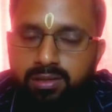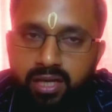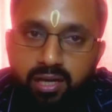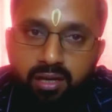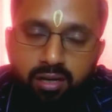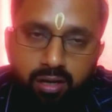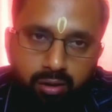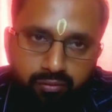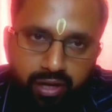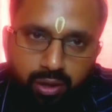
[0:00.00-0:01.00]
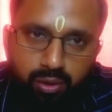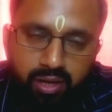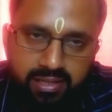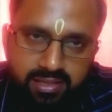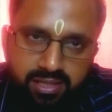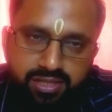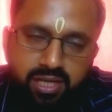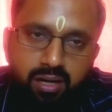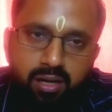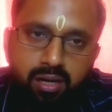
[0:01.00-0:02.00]
thing or very good
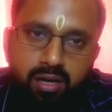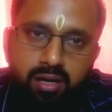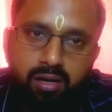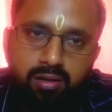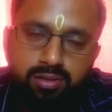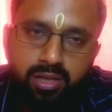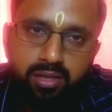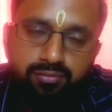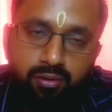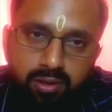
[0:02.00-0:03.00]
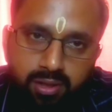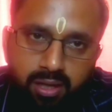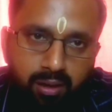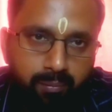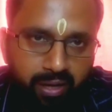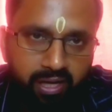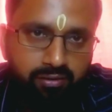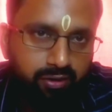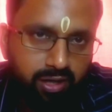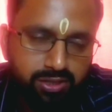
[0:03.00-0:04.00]
essential thing for the
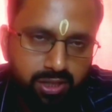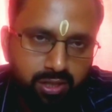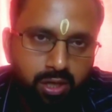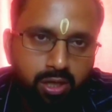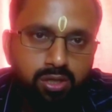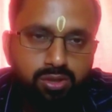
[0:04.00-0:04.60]
brain function.